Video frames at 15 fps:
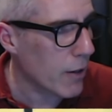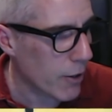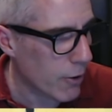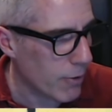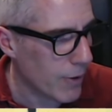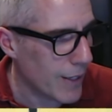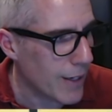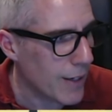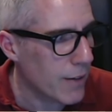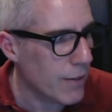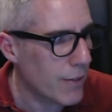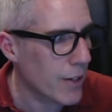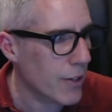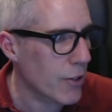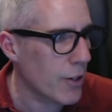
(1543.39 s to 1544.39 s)
I created a
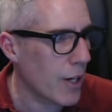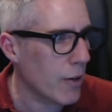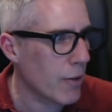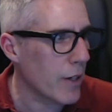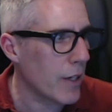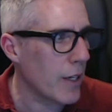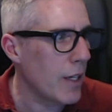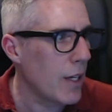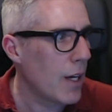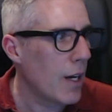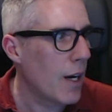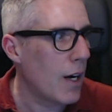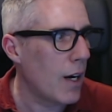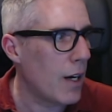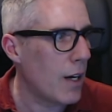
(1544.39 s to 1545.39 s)
dictionary.
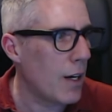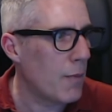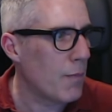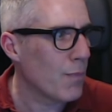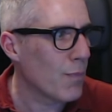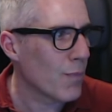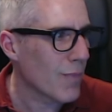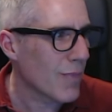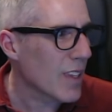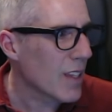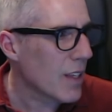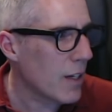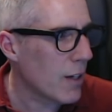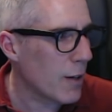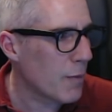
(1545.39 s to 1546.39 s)

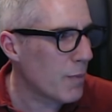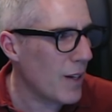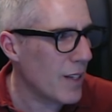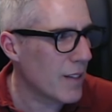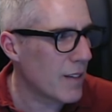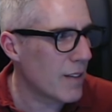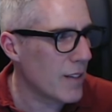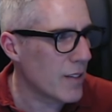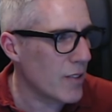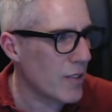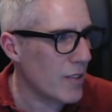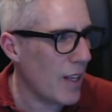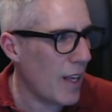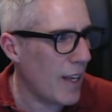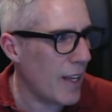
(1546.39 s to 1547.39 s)
I
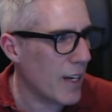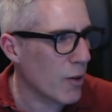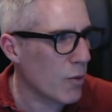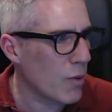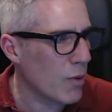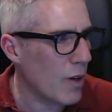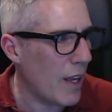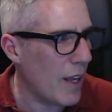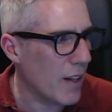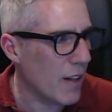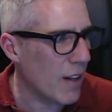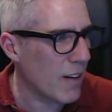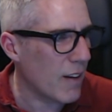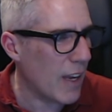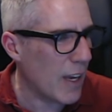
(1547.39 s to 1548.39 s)
this heading and the
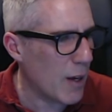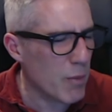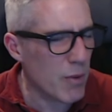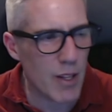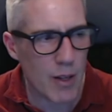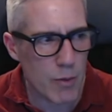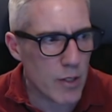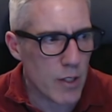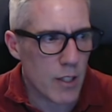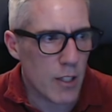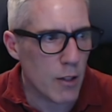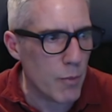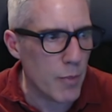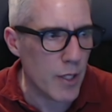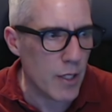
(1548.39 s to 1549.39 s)
tabs, that was a
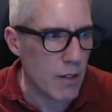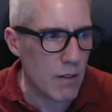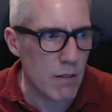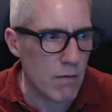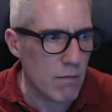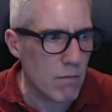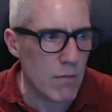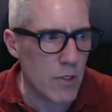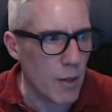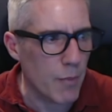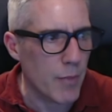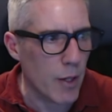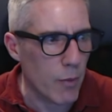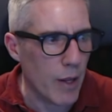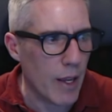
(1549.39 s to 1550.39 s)
little bit
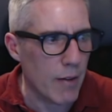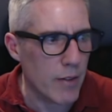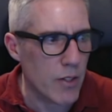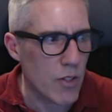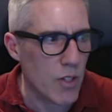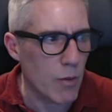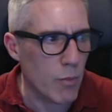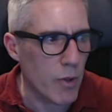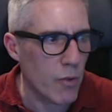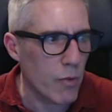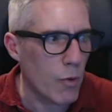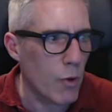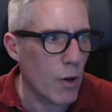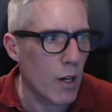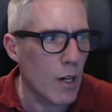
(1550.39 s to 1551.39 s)
something we haven't seen
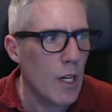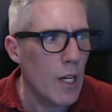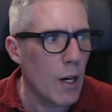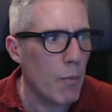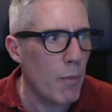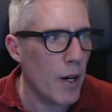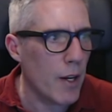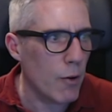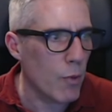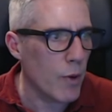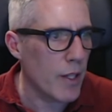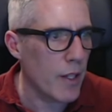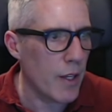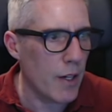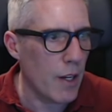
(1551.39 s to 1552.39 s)
before, but we
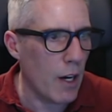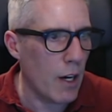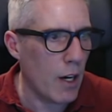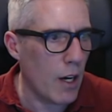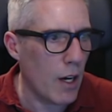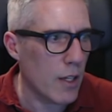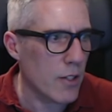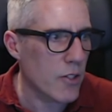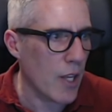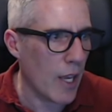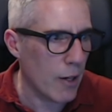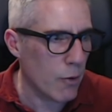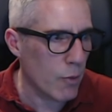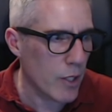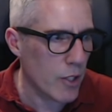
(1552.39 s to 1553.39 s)
did a
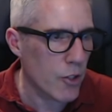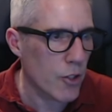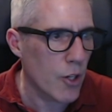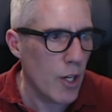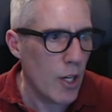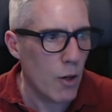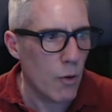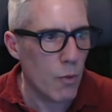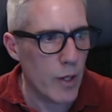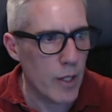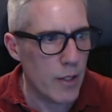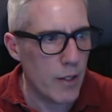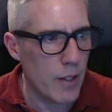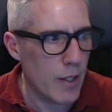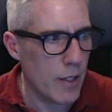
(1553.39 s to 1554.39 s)
sandwich. We
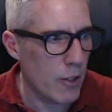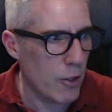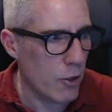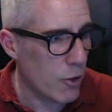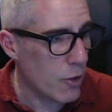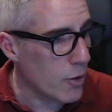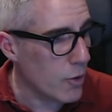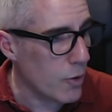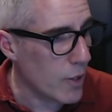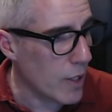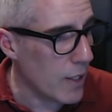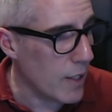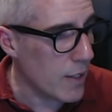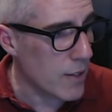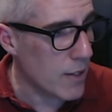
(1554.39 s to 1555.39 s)
did 2
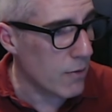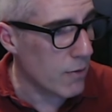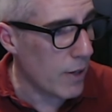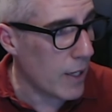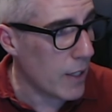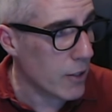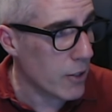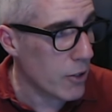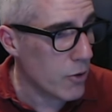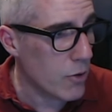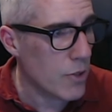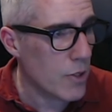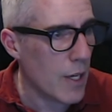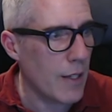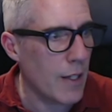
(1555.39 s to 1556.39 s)
keys and
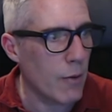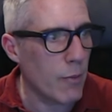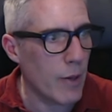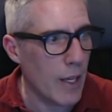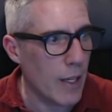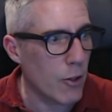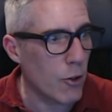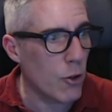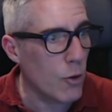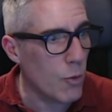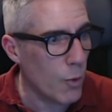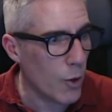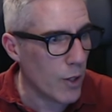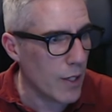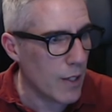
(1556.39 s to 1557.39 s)
values, and then we added 2
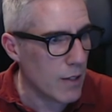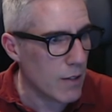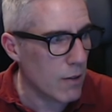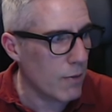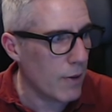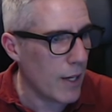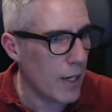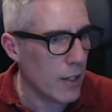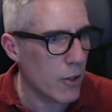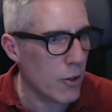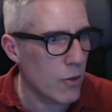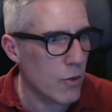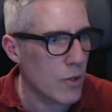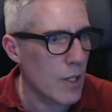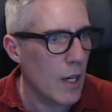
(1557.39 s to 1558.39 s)
more keys and
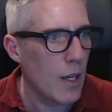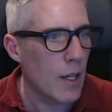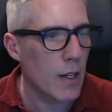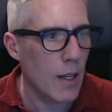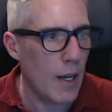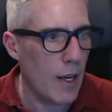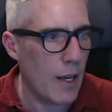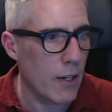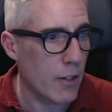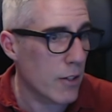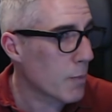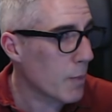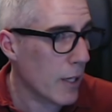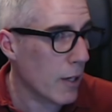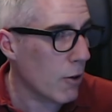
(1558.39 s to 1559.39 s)
values and
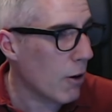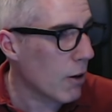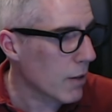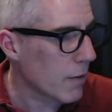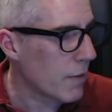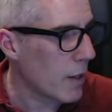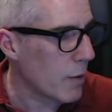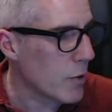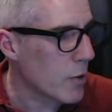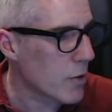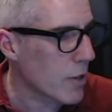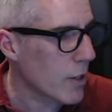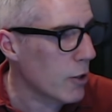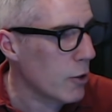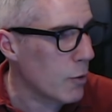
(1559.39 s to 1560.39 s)
displayed all of them
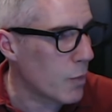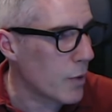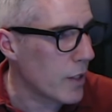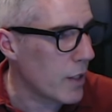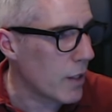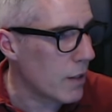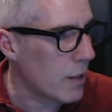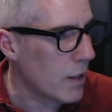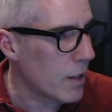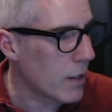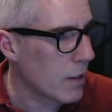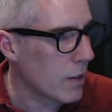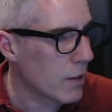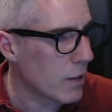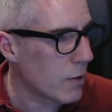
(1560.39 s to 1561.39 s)
using a loop. We did
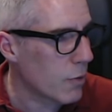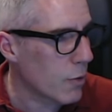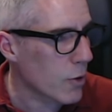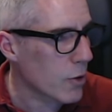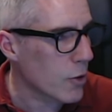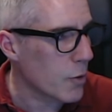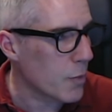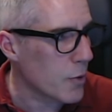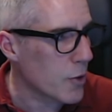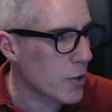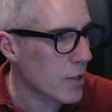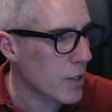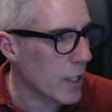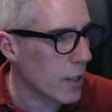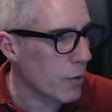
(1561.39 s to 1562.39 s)
the for loop
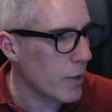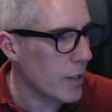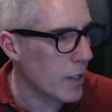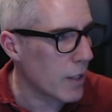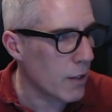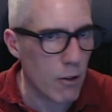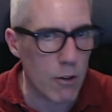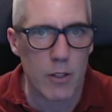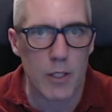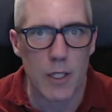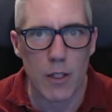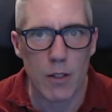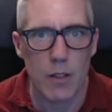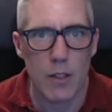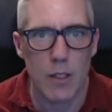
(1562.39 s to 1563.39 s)
just like we did earlier.